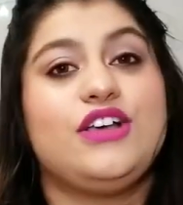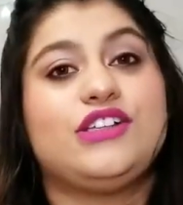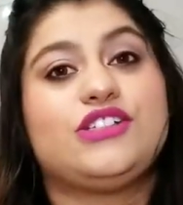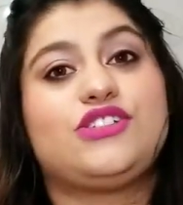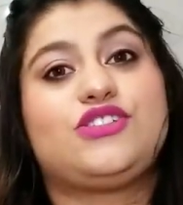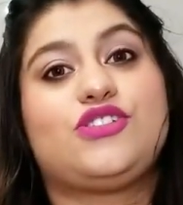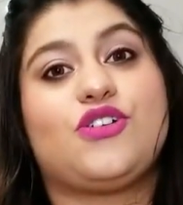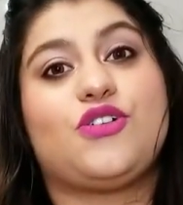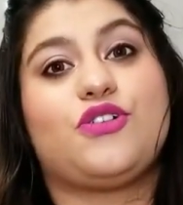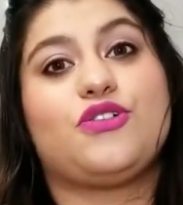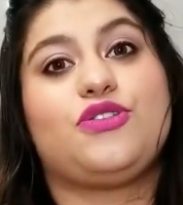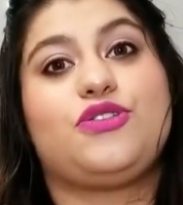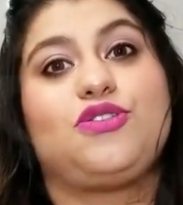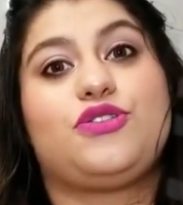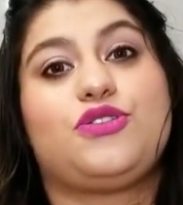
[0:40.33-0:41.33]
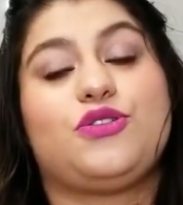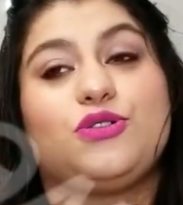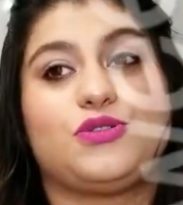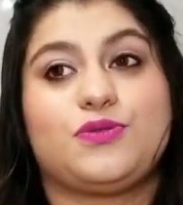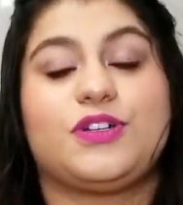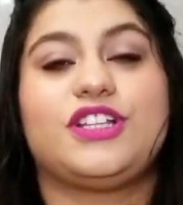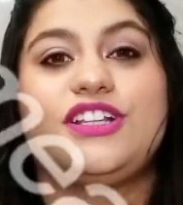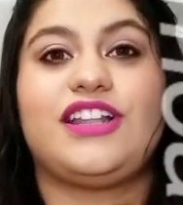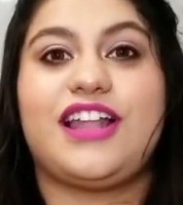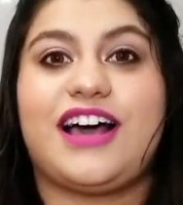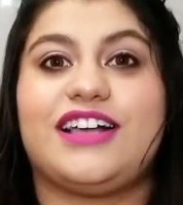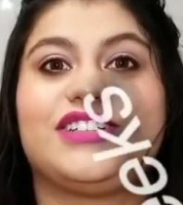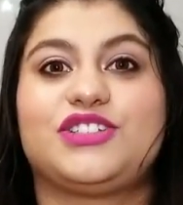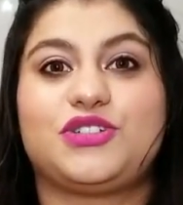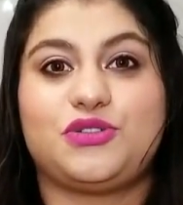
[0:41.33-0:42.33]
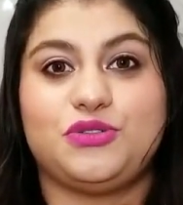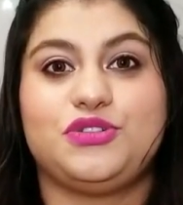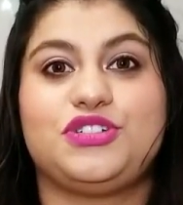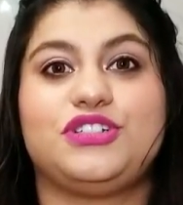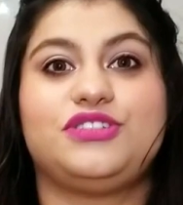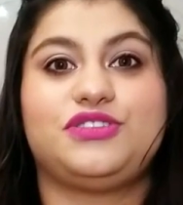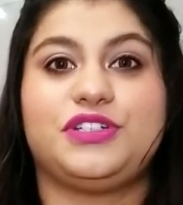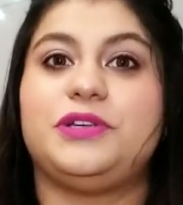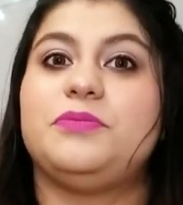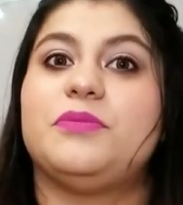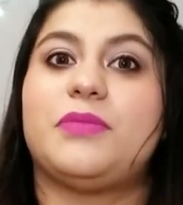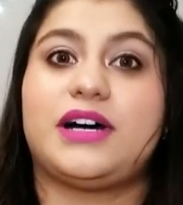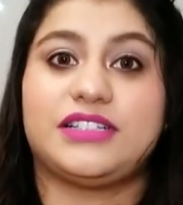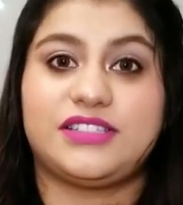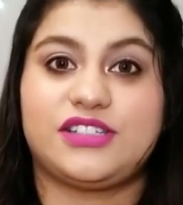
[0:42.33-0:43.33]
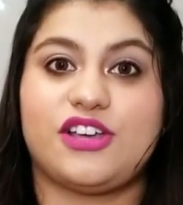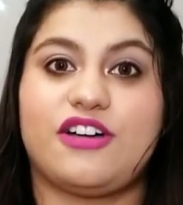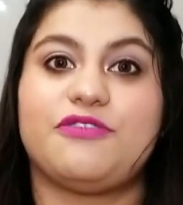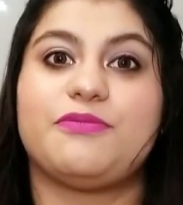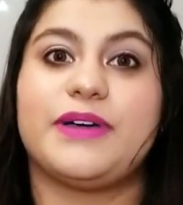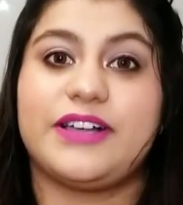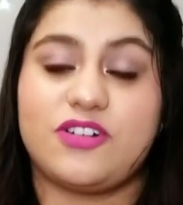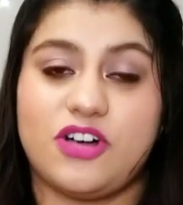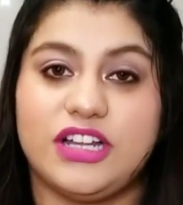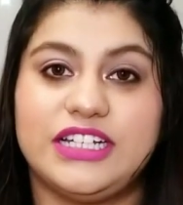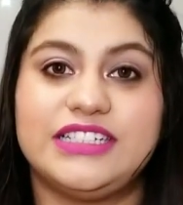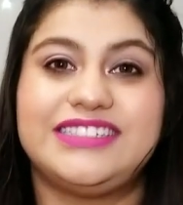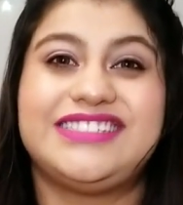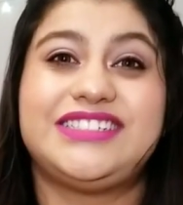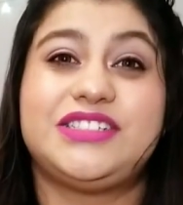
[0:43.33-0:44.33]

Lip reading: So those were the last crucial 3 months of my college.